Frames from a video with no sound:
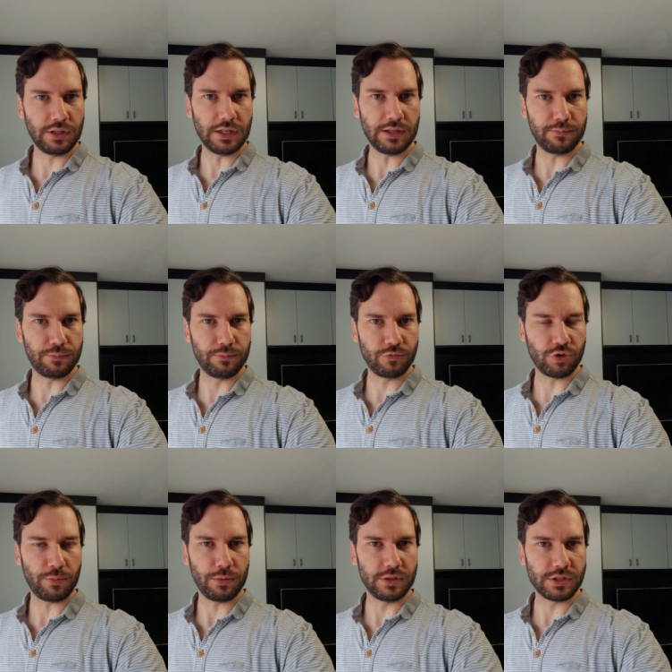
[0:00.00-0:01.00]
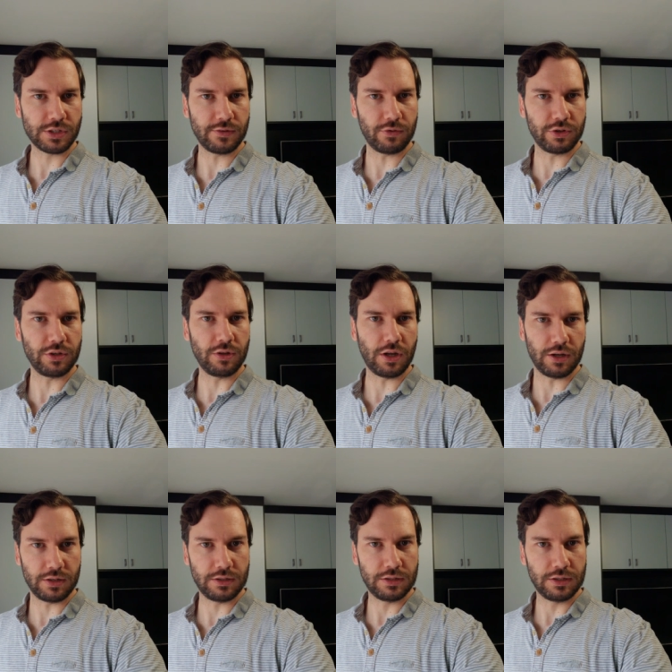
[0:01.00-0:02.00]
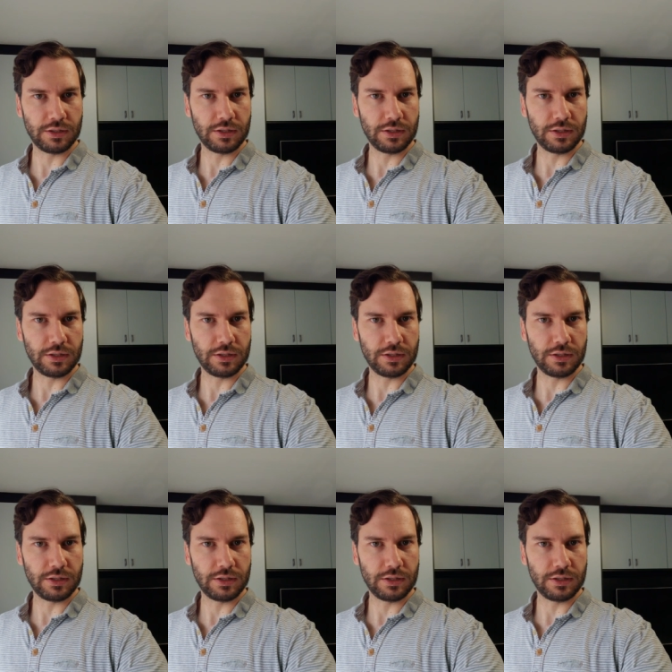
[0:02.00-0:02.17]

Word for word: the droplets of oil are.